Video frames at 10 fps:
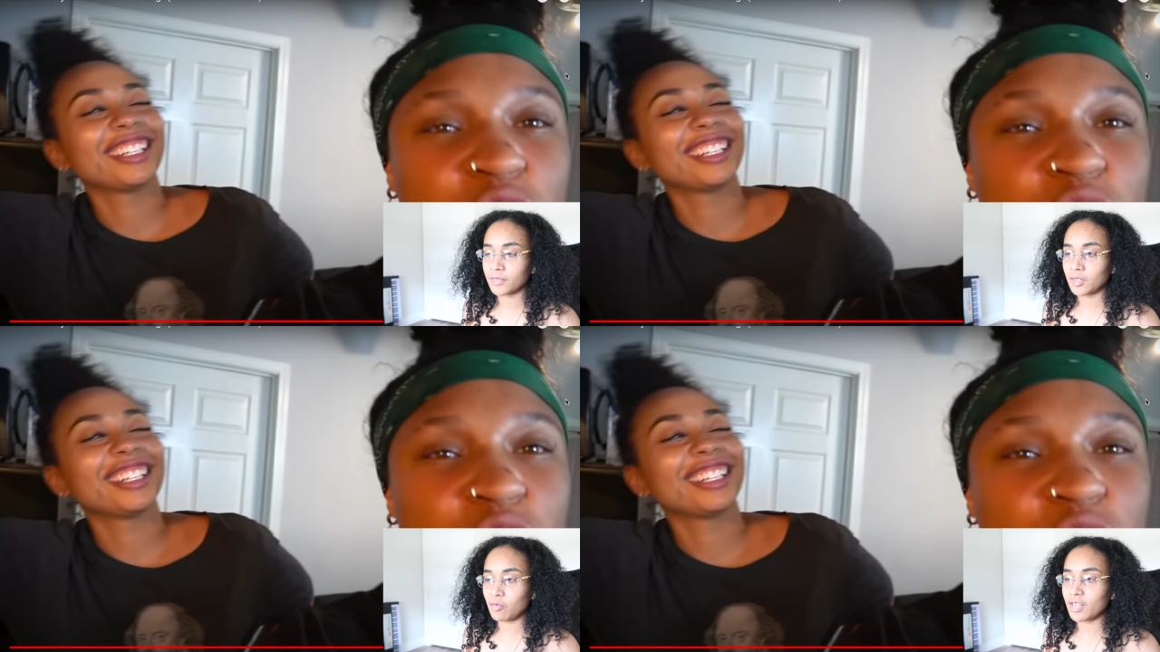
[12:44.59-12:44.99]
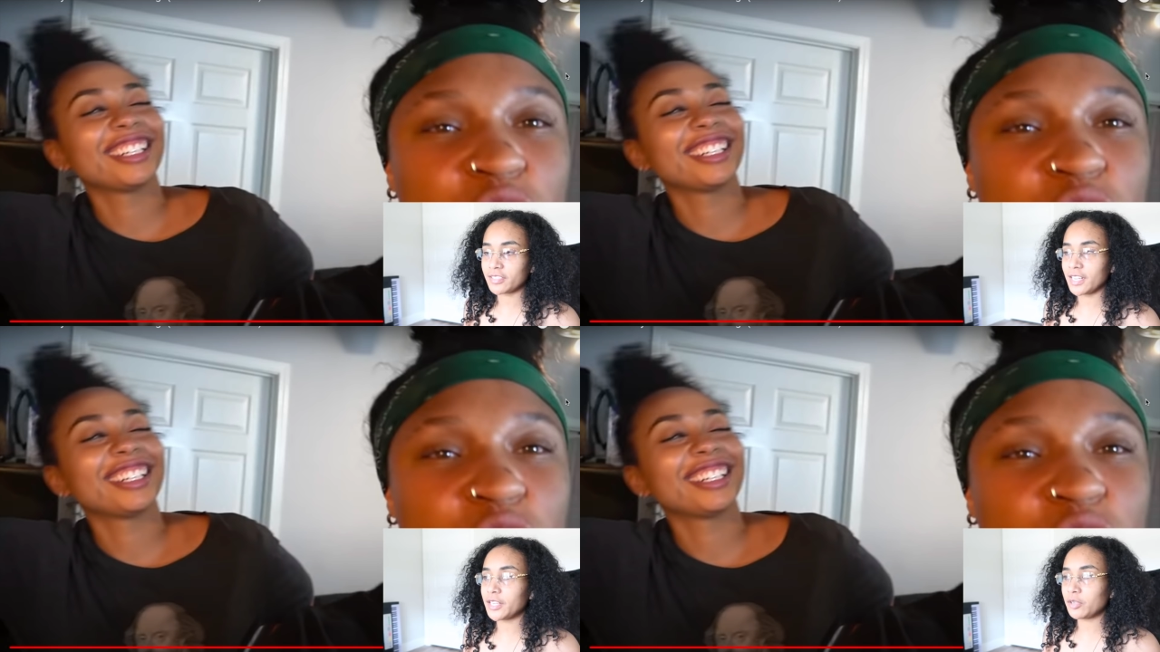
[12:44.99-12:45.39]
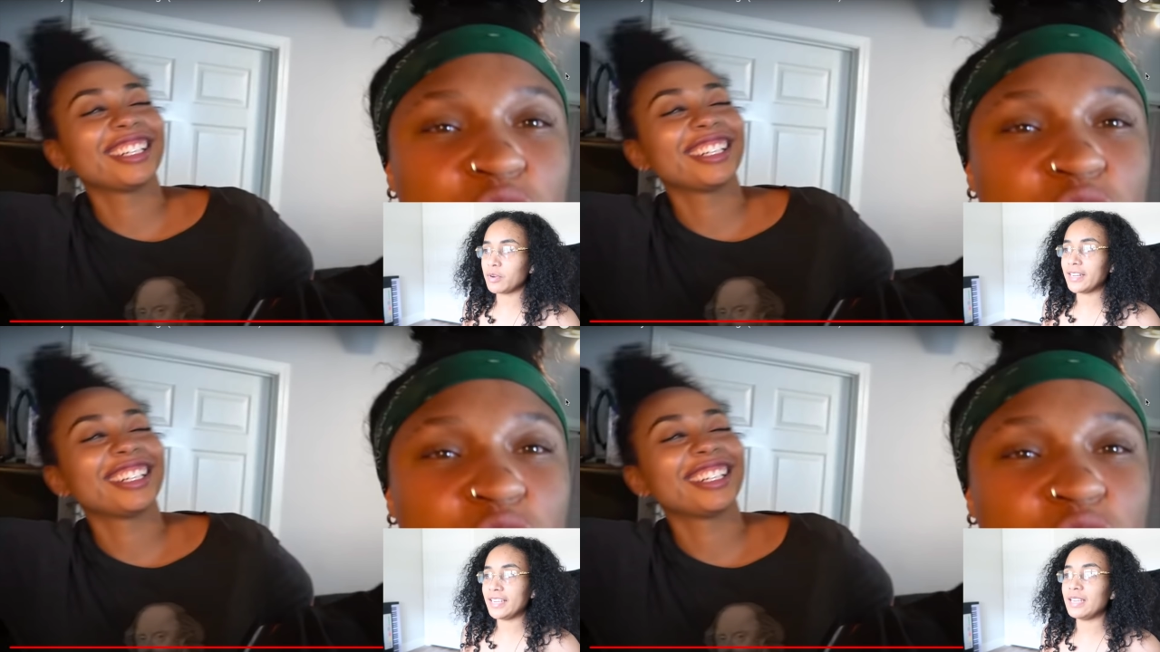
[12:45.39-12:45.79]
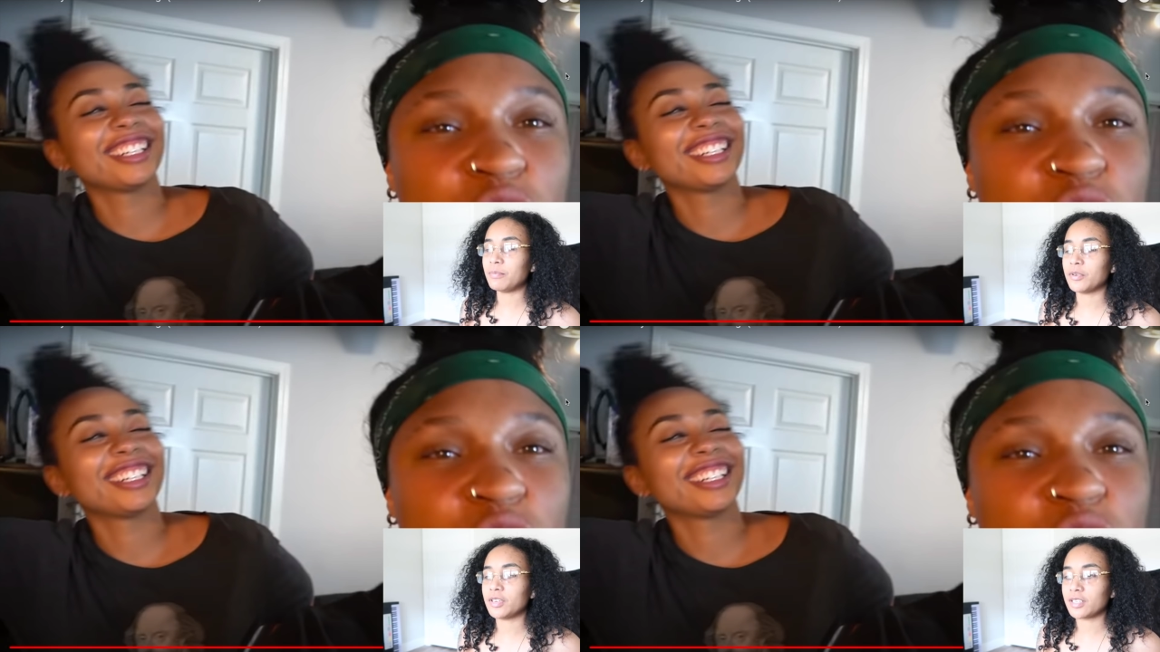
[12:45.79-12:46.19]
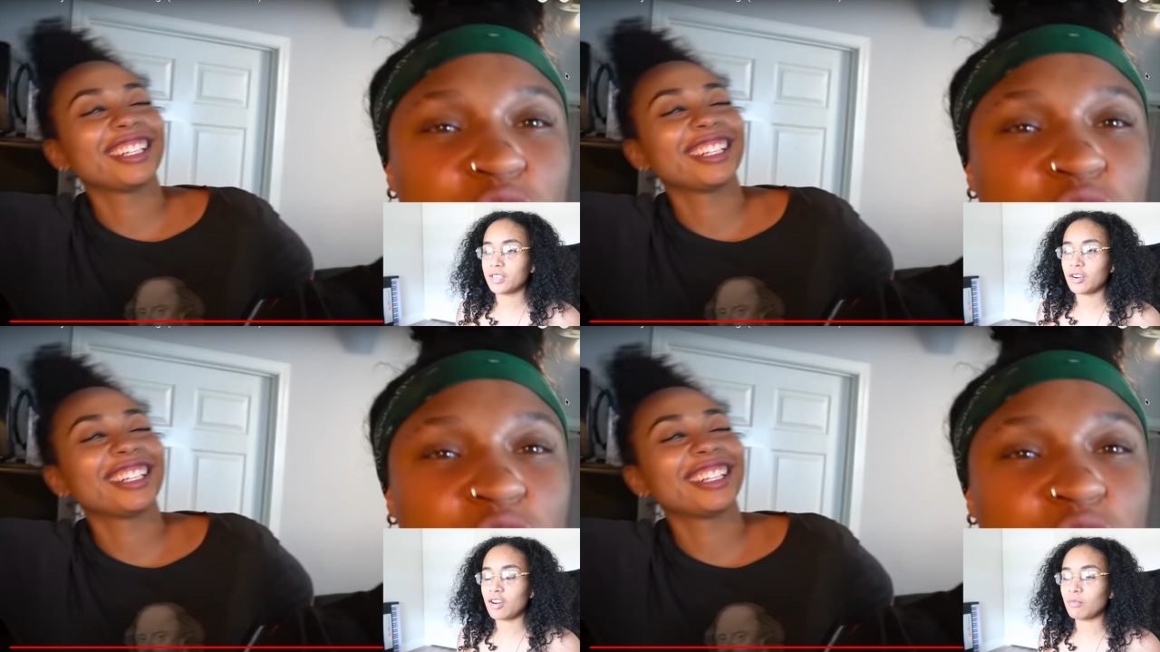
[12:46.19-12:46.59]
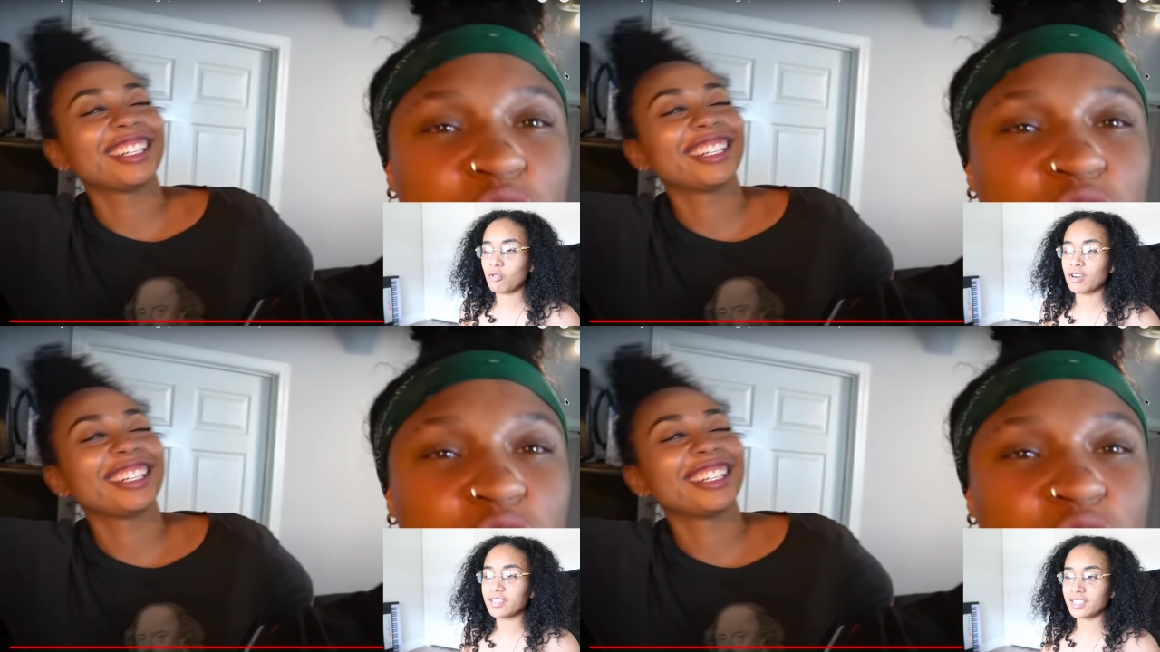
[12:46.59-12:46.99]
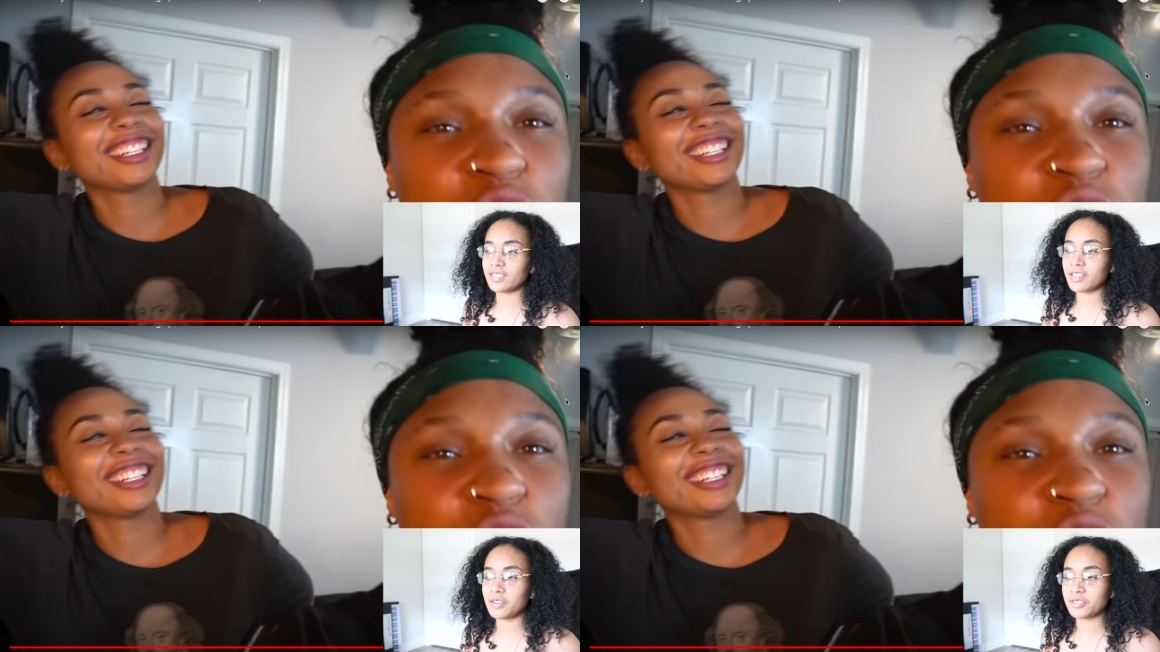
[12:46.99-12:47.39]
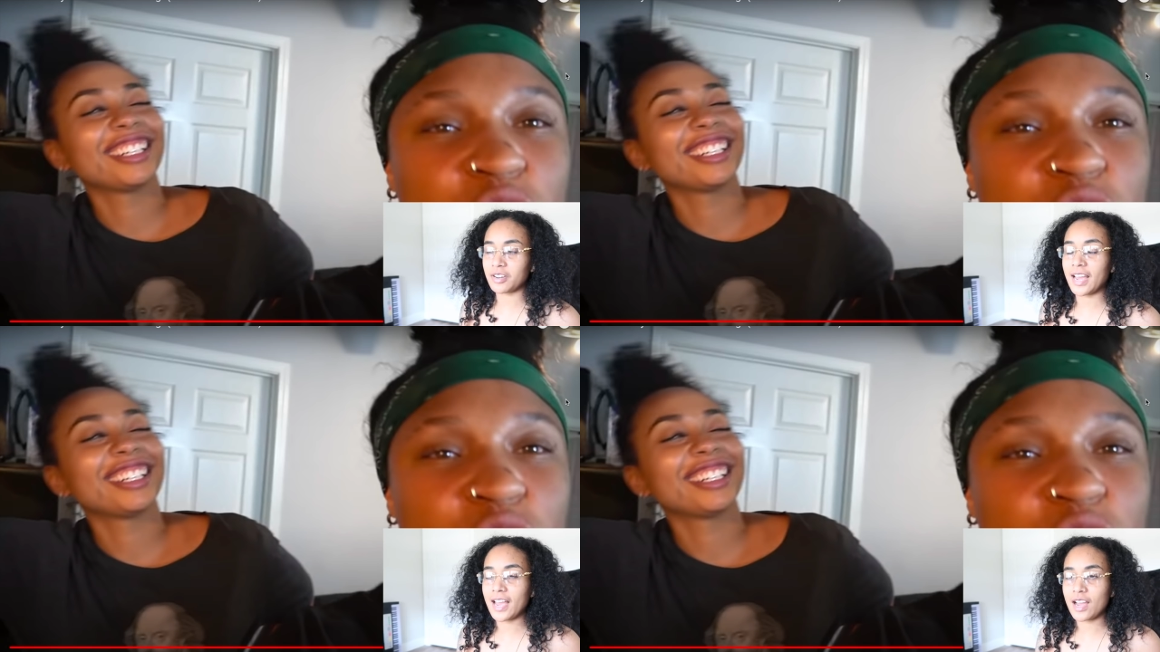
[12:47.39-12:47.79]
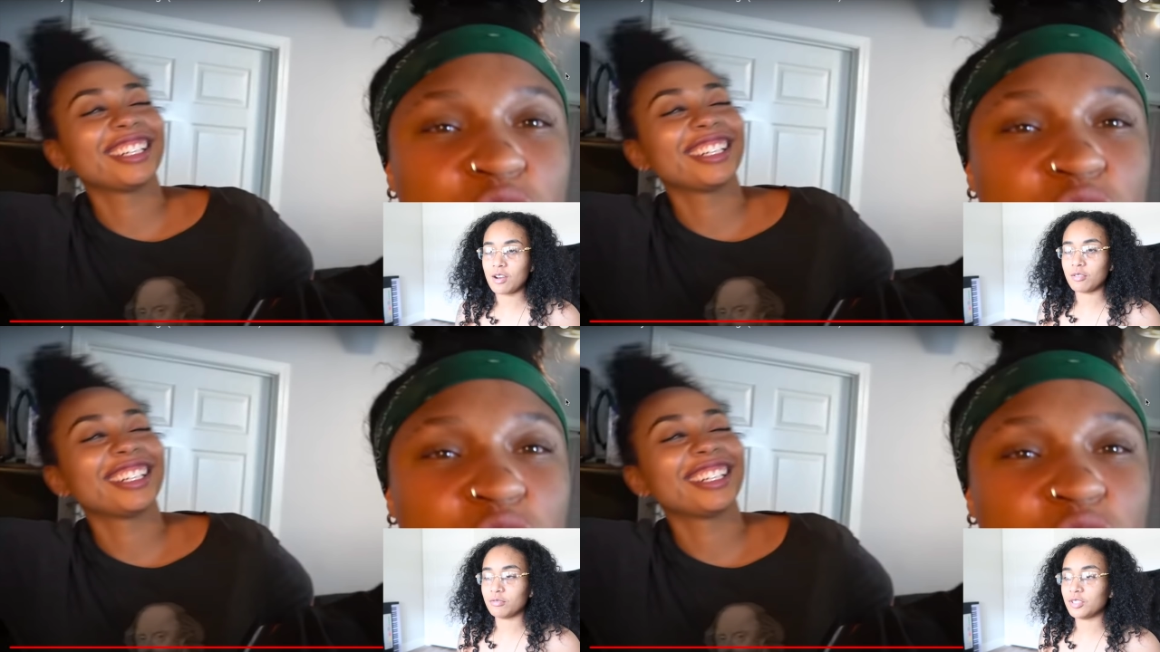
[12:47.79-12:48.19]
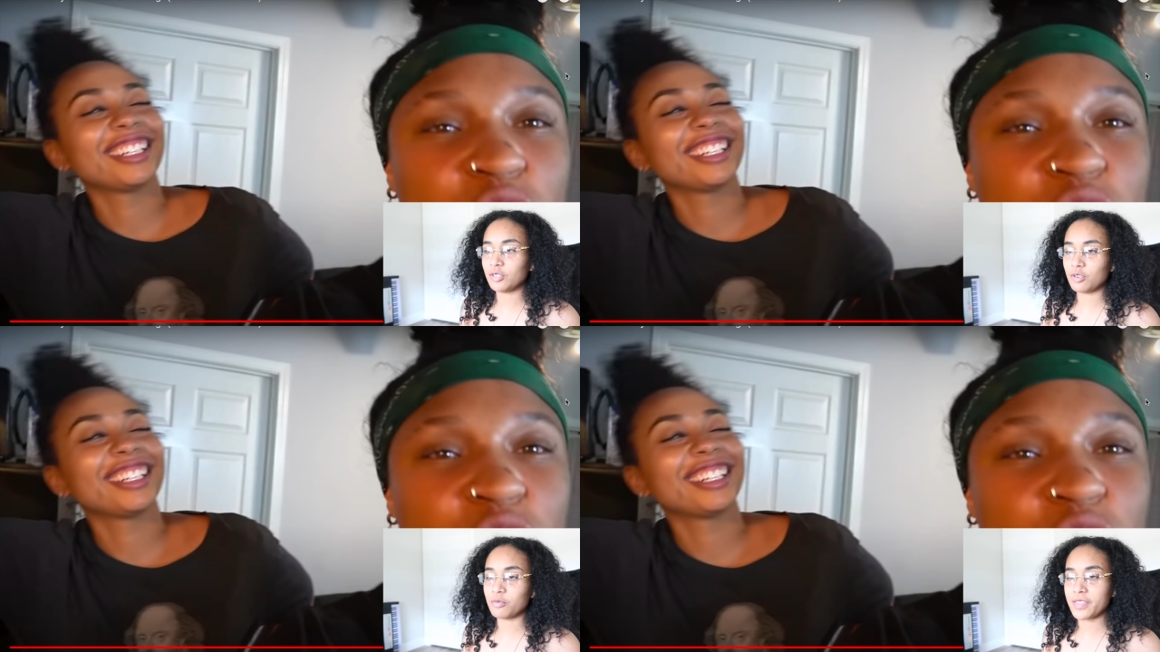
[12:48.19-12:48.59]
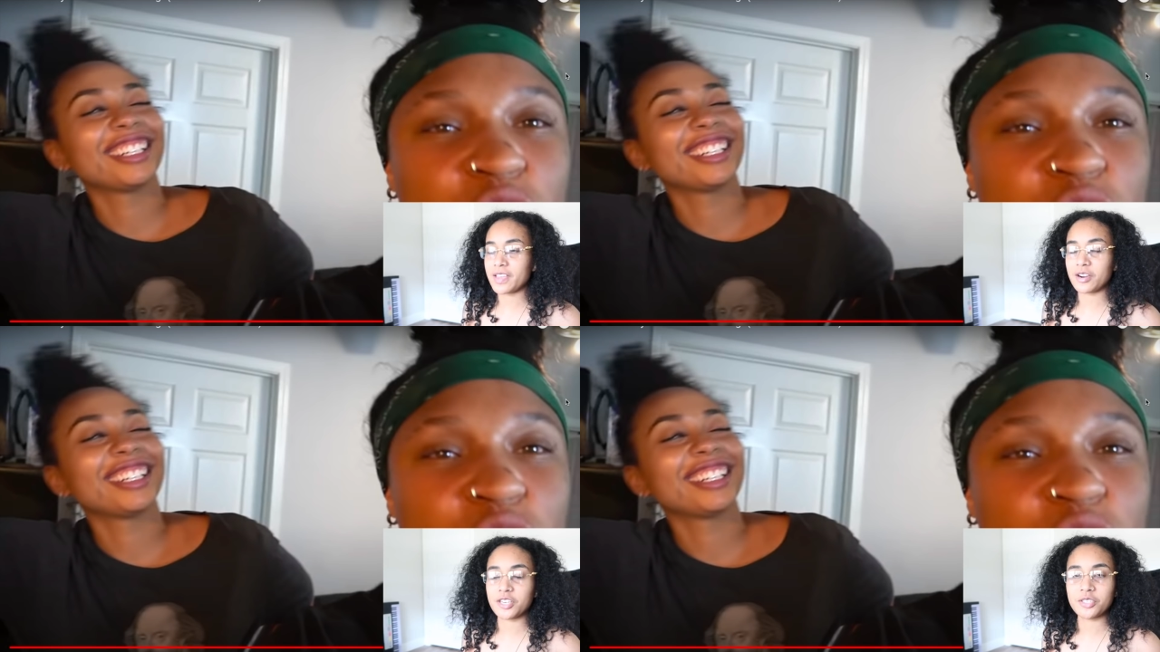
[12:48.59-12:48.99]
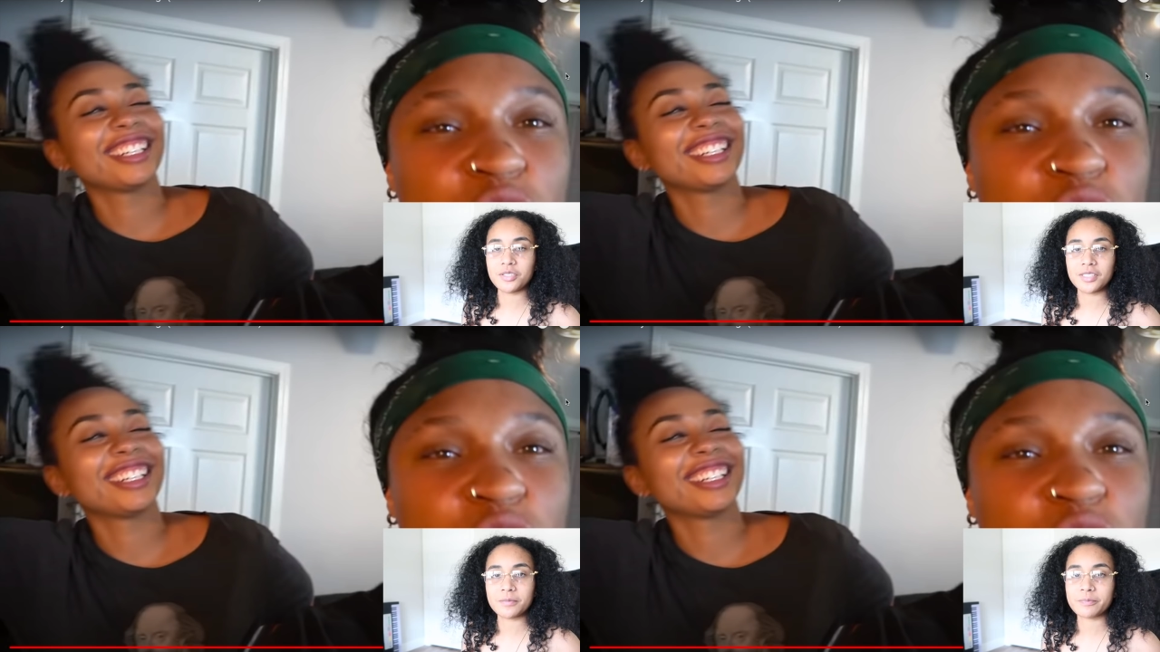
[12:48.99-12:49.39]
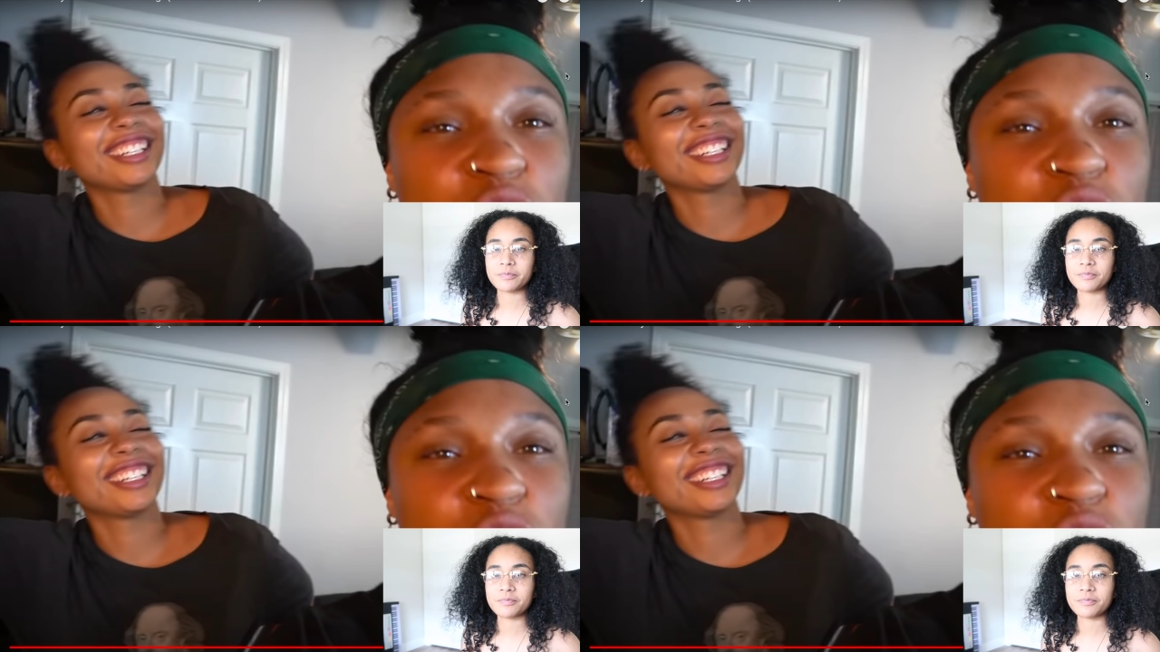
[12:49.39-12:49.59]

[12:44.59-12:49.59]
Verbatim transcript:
Speaker 1: while selling you an ebook on more details on how to do what they are doing.